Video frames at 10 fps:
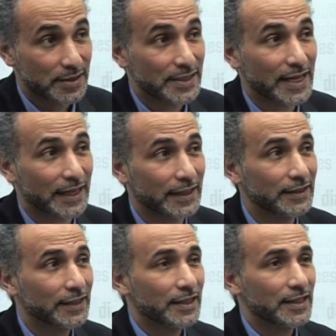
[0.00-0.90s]
the second
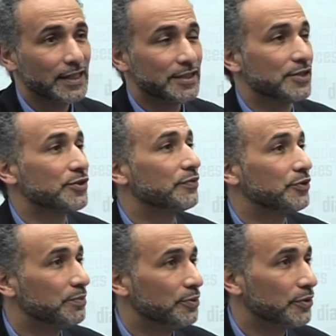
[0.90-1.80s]
thesis of
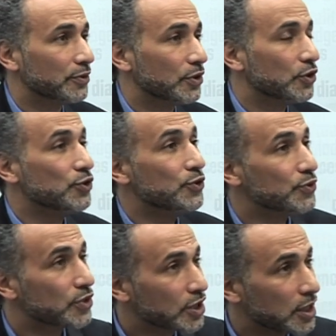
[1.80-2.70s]
the book,
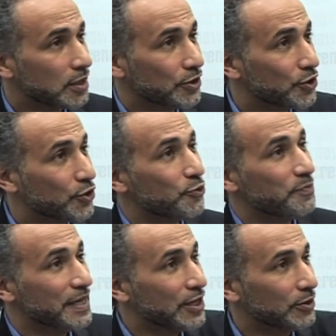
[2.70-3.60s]
you can't go
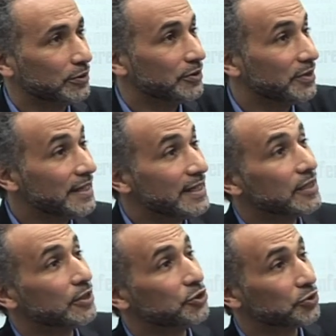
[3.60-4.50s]
beyond the
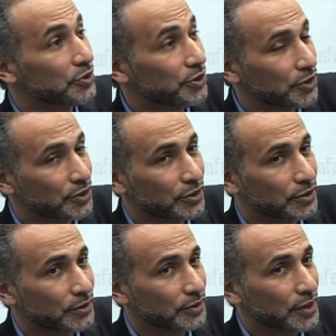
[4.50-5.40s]
legal
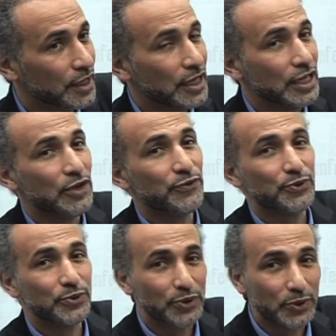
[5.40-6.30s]
tradition
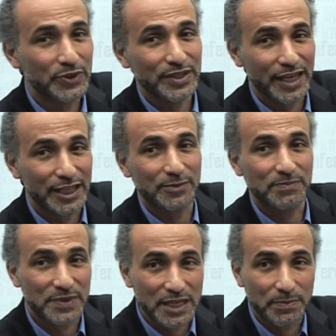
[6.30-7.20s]
if you don't
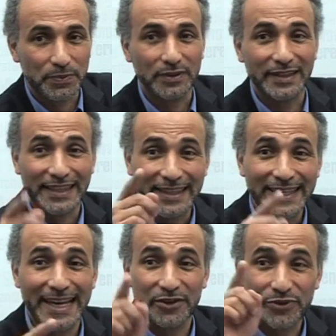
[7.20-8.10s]
get people in
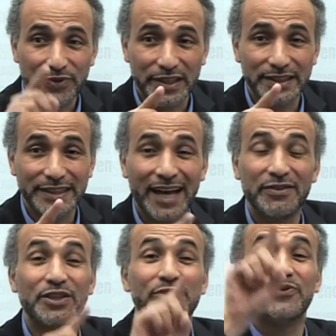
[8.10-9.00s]
their field
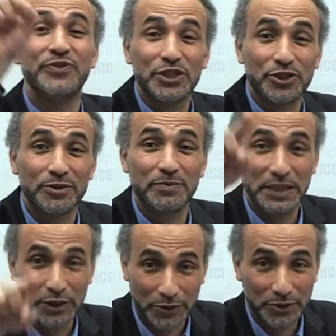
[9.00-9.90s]
having a vision
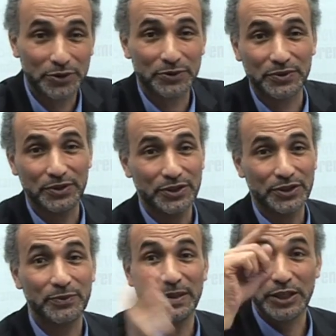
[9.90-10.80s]
beyond the,
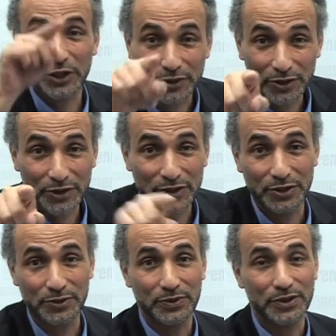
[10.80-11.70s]
tradition, beyond the
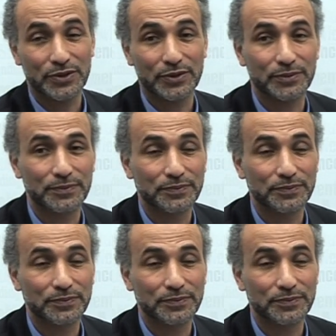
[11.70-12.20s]
situation.